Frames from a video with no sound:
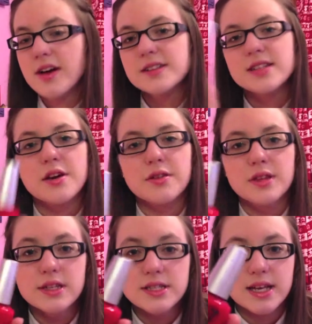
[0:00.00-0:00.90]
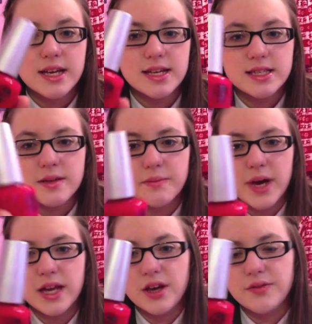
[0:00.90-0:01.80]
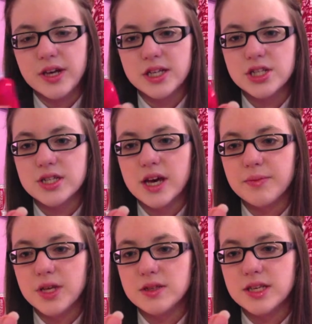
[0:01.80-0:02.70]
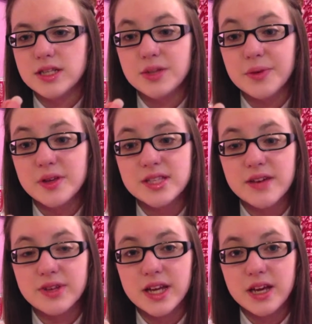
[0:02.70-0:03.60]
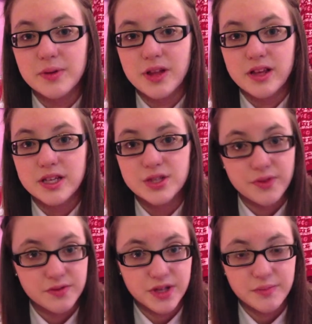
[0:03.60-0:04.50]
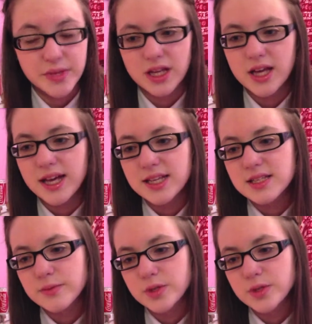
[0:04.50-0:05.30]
So this is my nail varnish that I'm using, W7 nail polish 15ml, and it's number